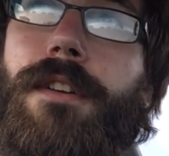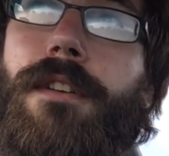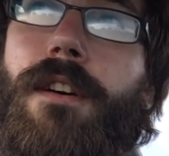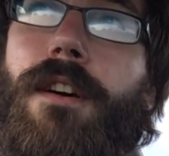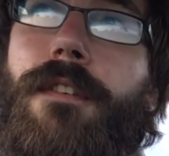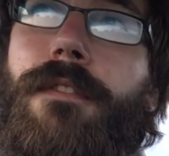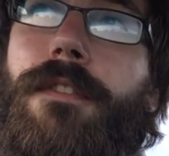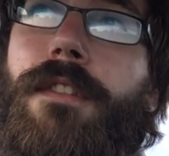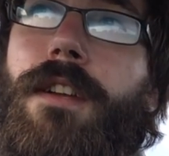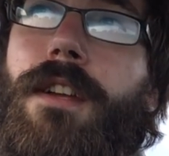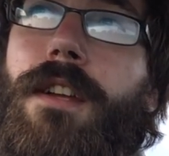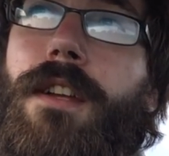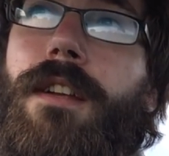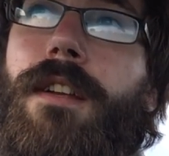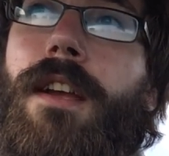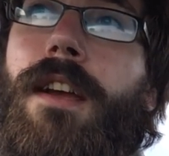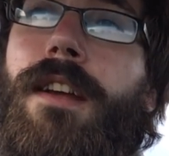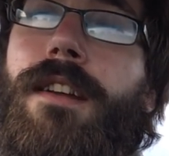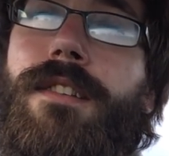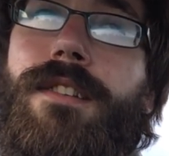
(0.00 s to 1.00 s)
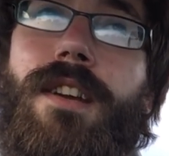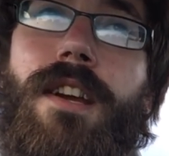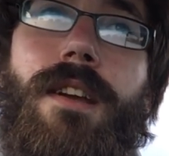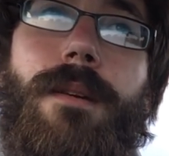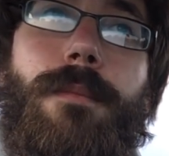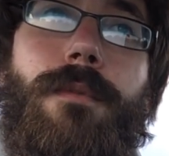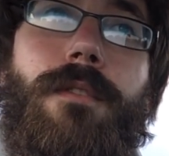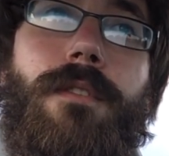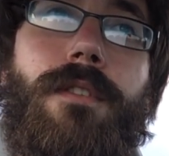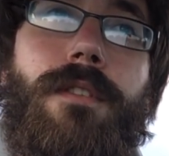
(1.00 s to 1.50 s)
it off the end
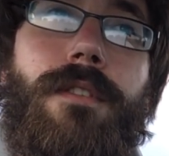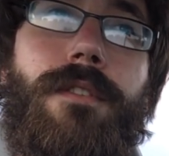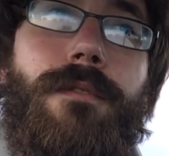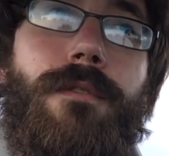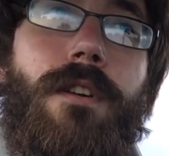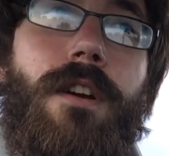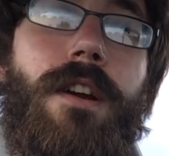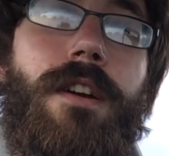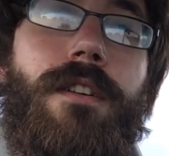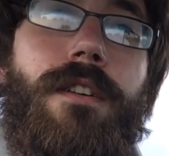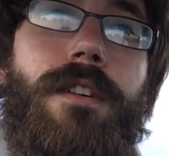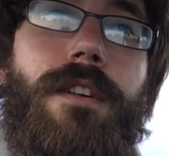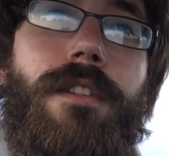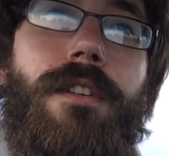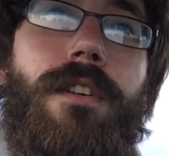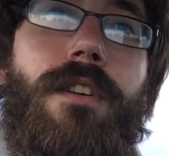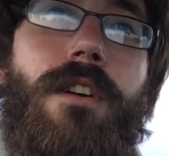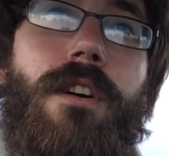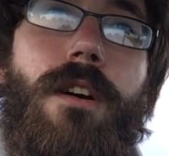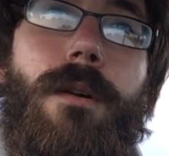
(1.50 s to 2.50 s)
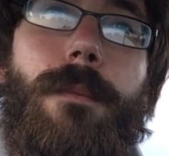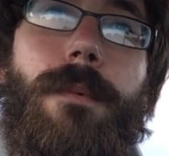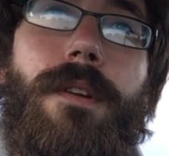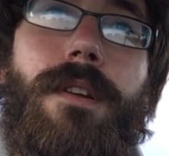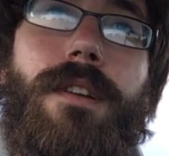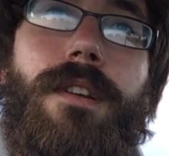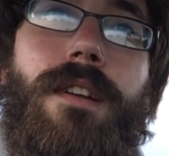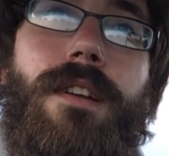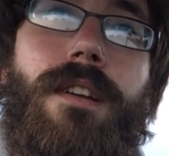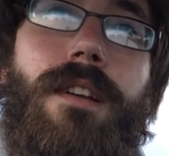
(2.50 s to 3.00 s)
table and right onto the carpet.